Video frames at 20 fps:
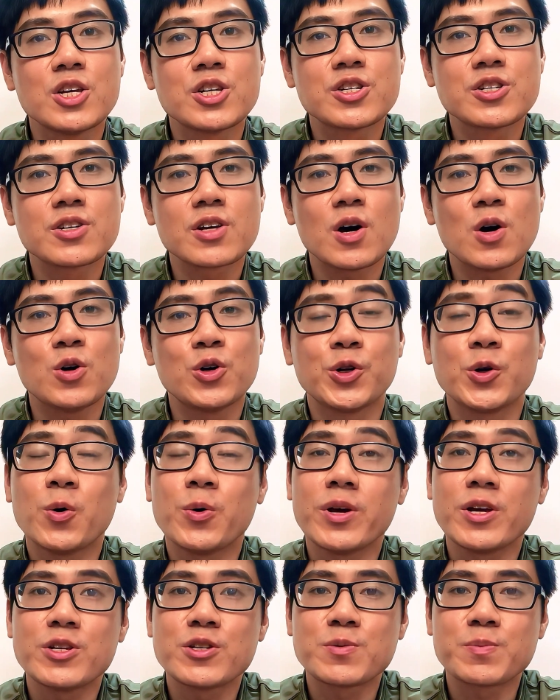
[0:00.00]
So
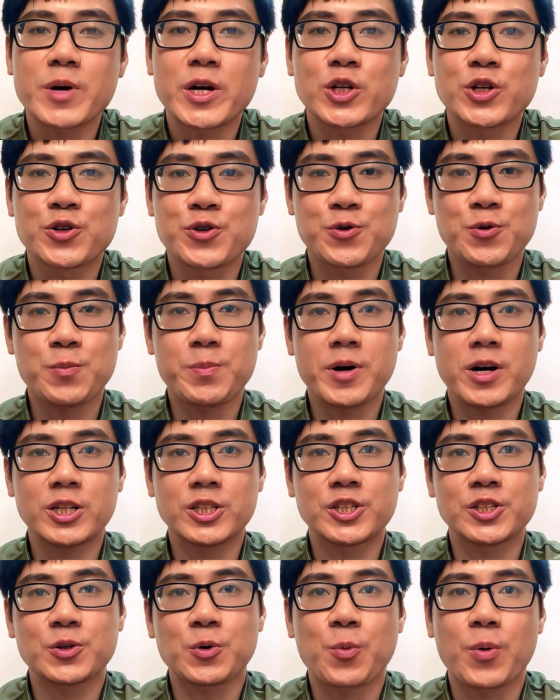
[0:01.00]
don't expect too
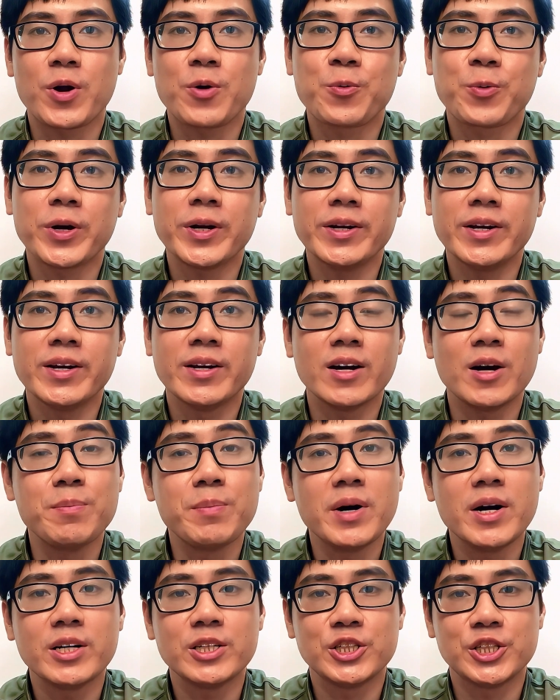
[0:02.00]
much when reading a
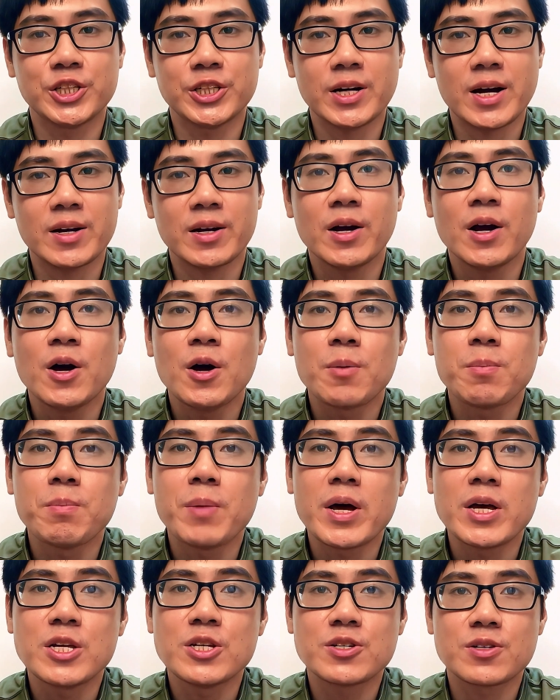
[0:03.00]
birth chart
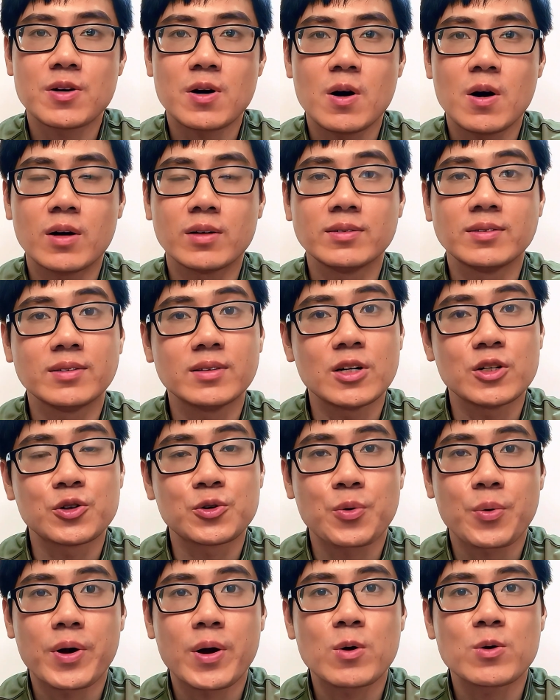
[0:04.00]
based on the
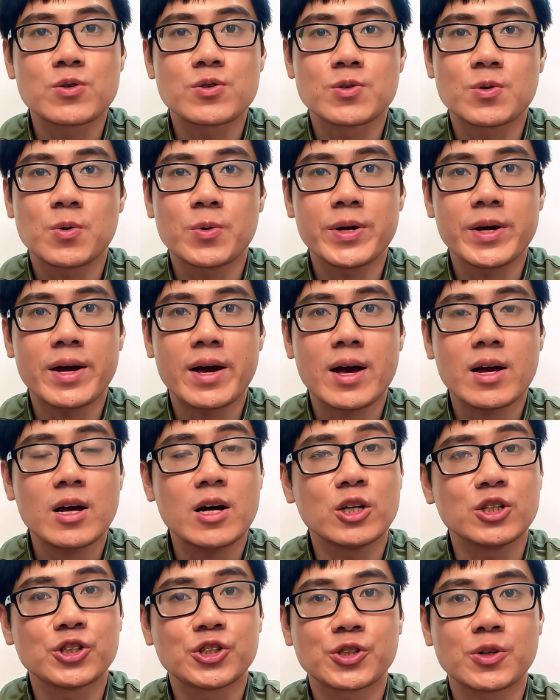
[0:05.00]
12
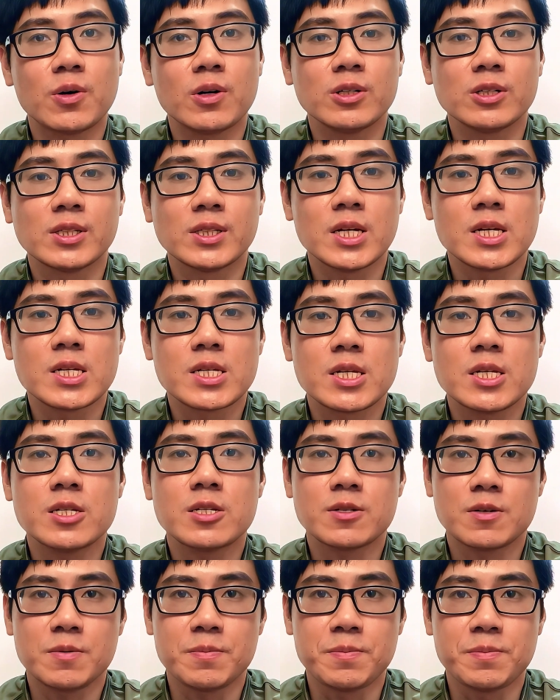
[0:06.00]
Zodiac astrology
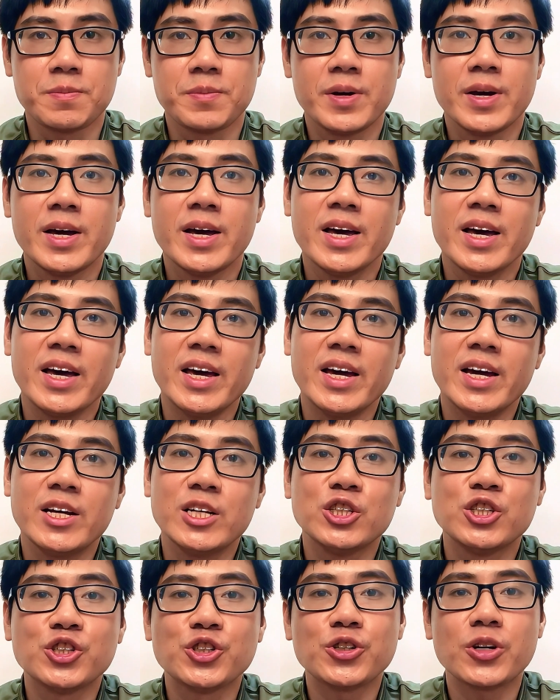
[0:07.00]
system.
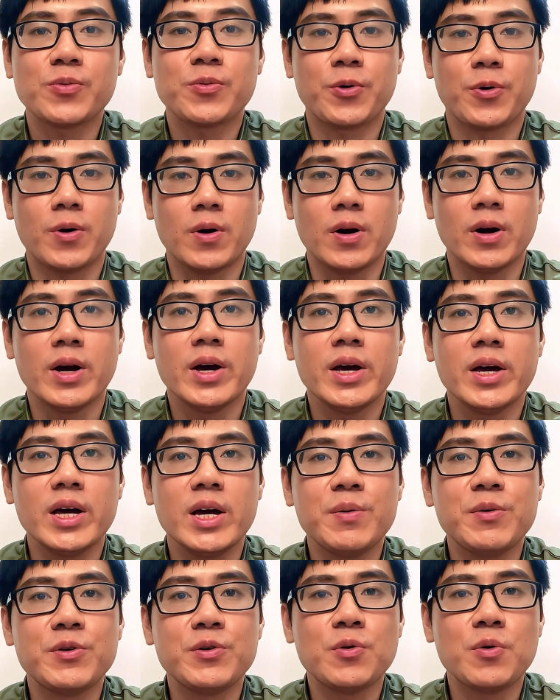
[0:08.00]
In general,
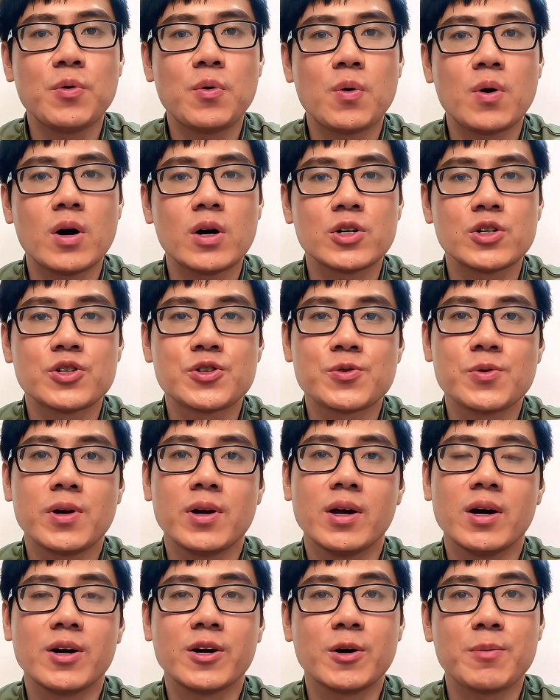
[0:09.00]
if you want to
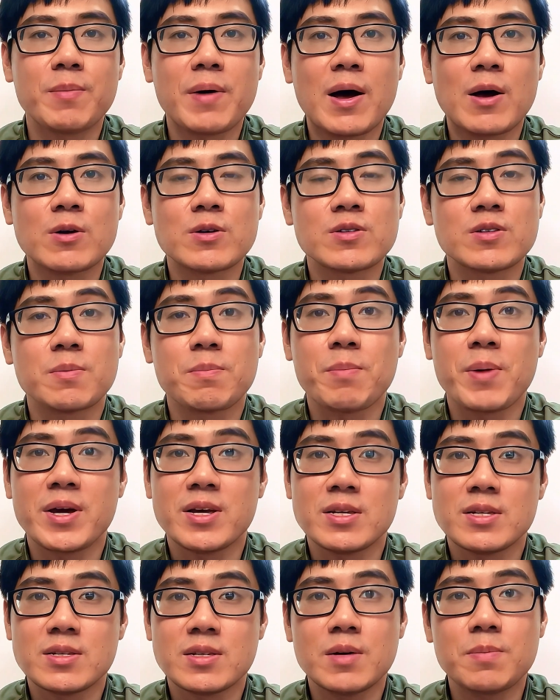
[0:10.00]
learn about the
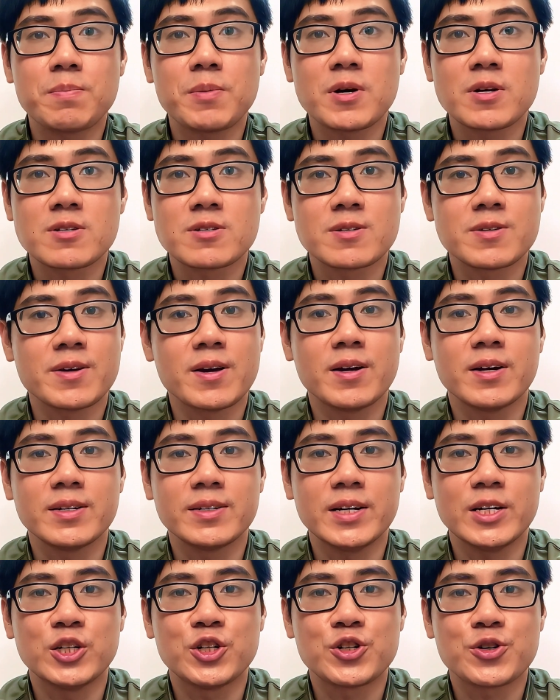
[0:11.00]
basic
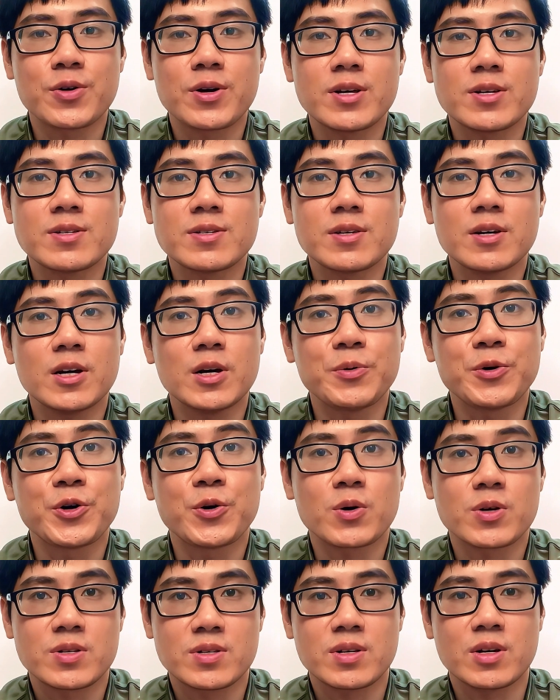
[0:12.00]
personality traits of
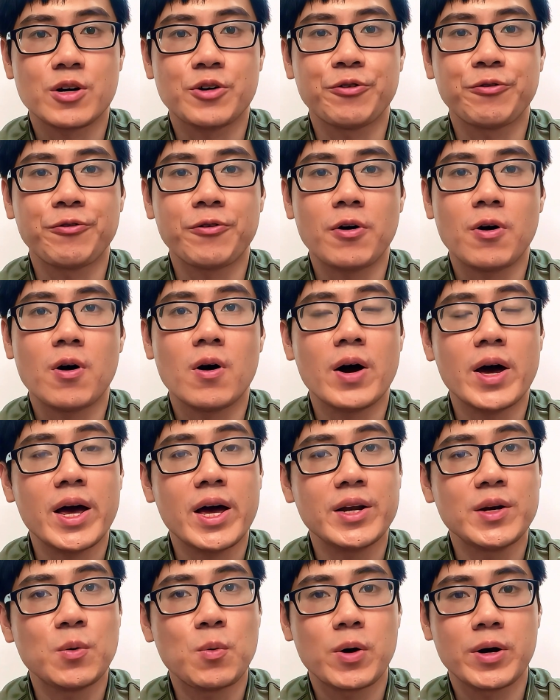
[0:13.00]
yourself or
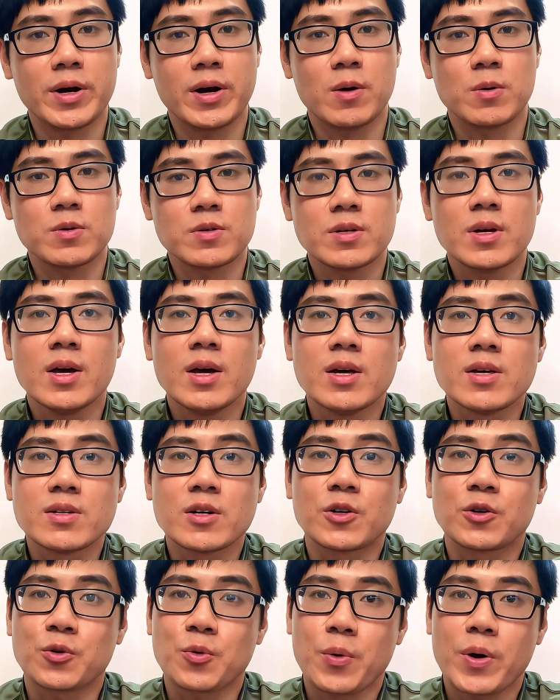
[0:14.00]
anyone else,
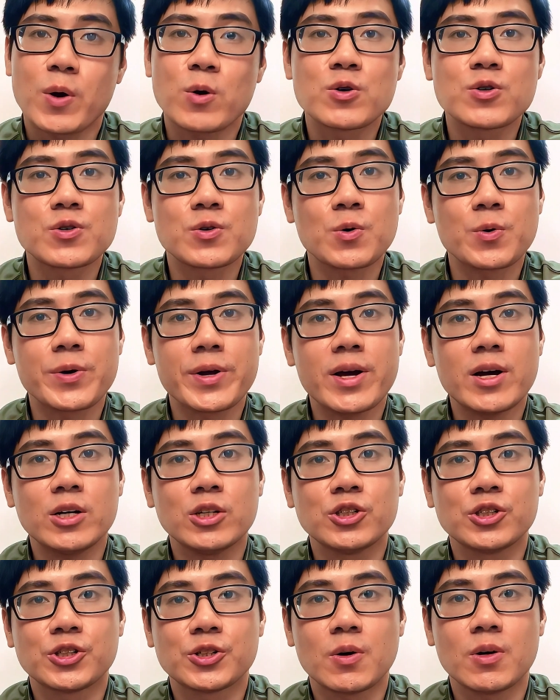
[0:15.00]
the 12 Zodiac
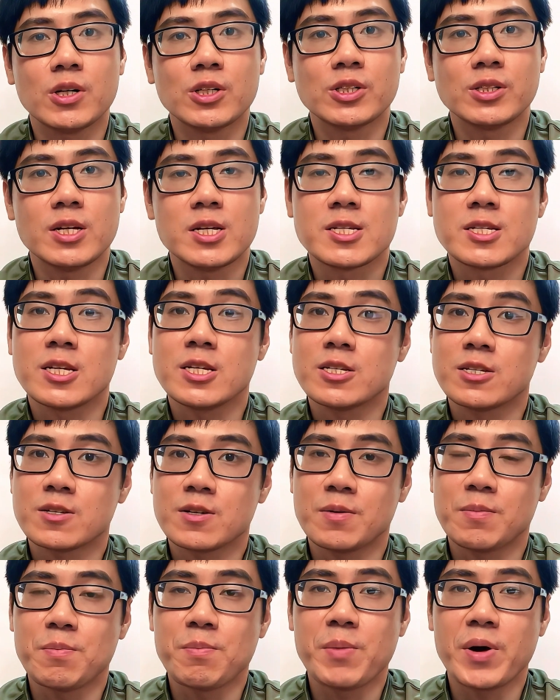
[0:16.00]
astrology
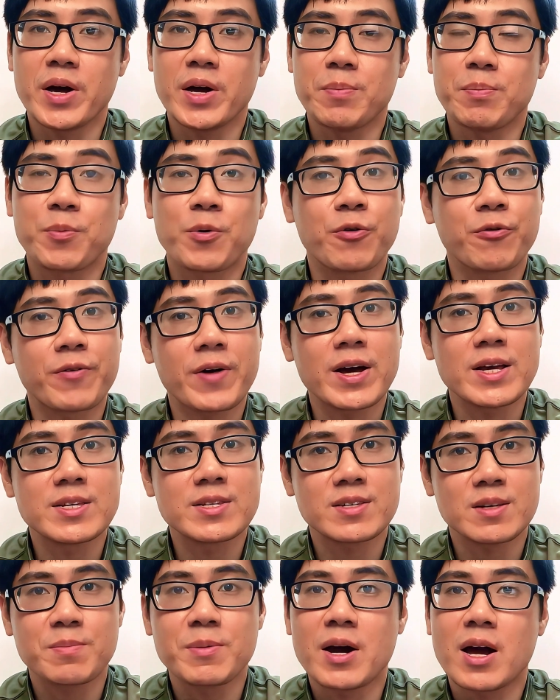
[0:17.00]
system may provide
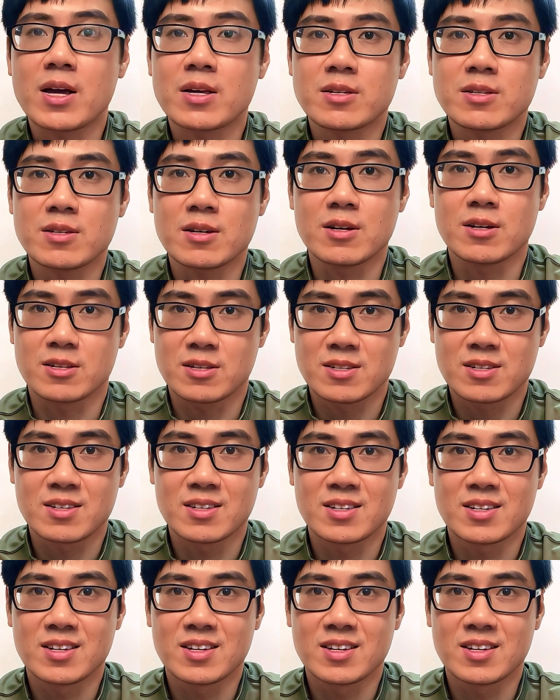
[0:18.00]
some answers.